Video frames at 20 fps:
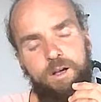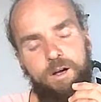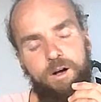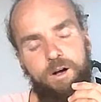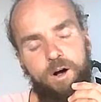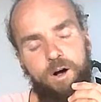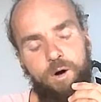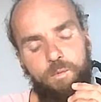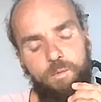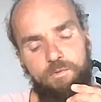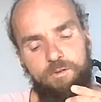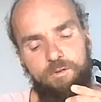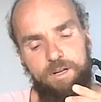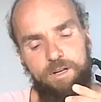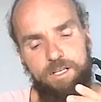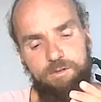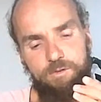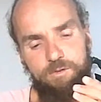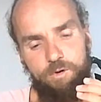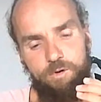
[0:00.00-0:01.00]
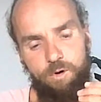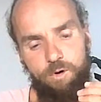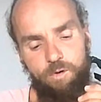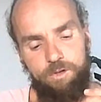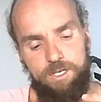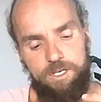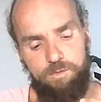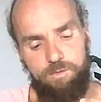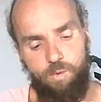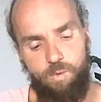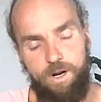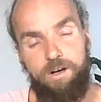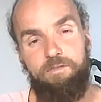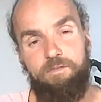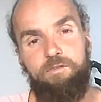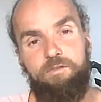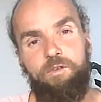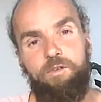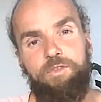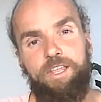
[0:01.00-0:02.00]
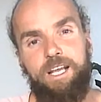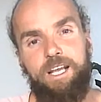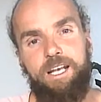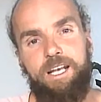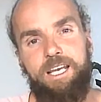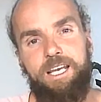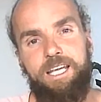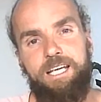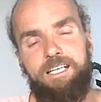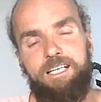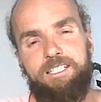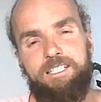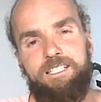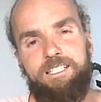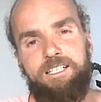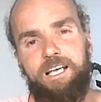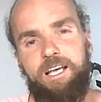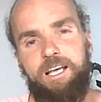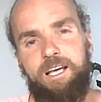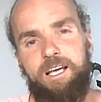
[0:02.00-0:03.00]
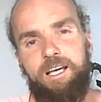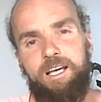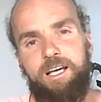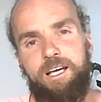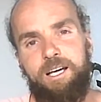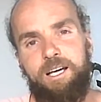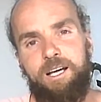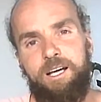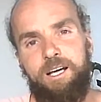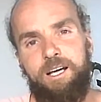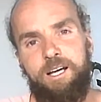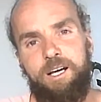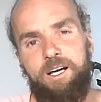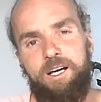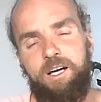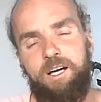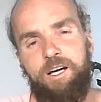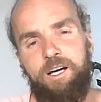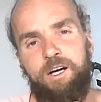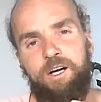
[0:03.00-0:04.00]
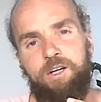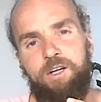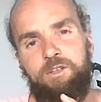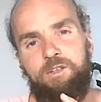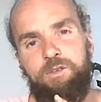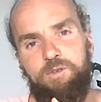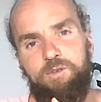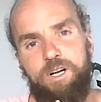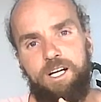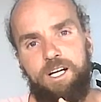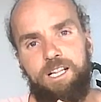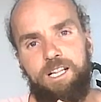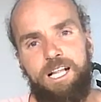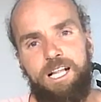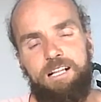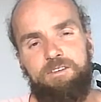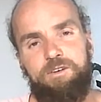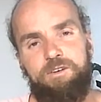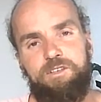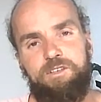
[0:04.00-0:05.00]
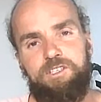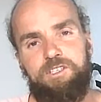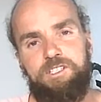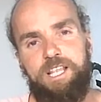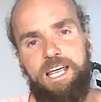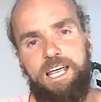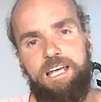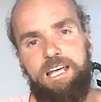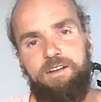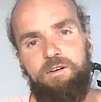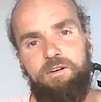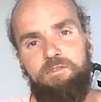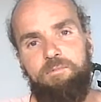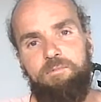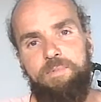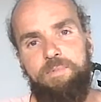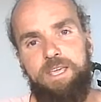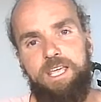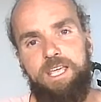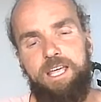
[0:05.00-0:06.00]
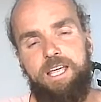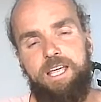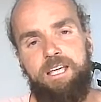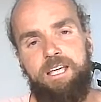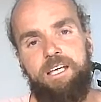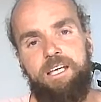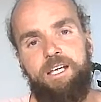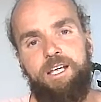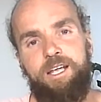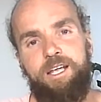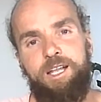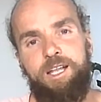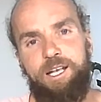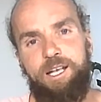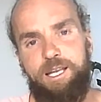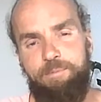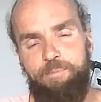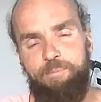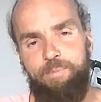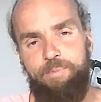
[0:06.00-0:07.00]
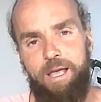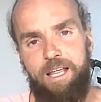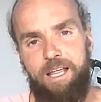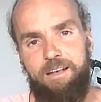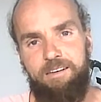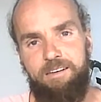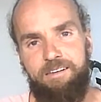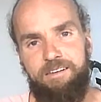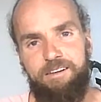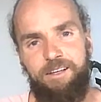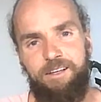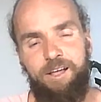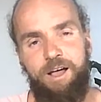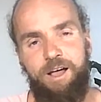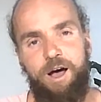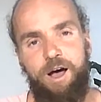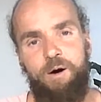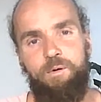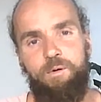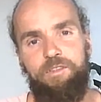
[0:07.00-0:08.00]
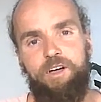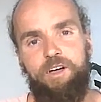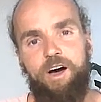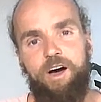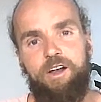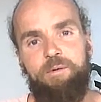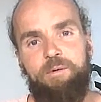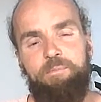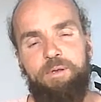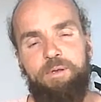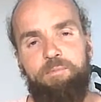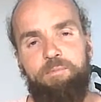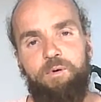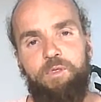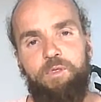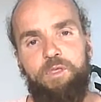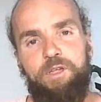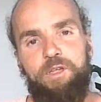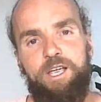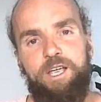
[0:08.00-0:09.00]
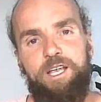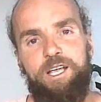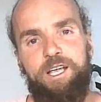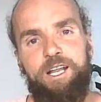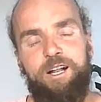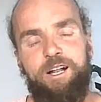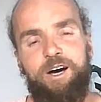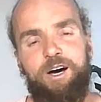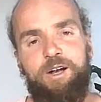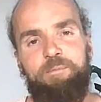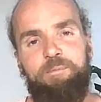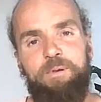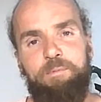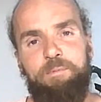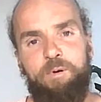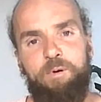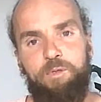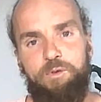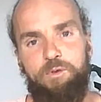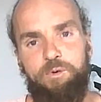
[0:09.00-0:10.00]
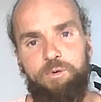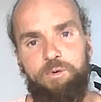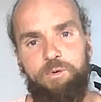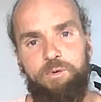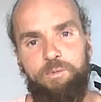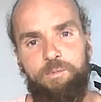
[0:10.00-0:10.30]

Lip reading: hopefully through all these wonderful techniques, to not let your state of being depend on what other people think and other people do.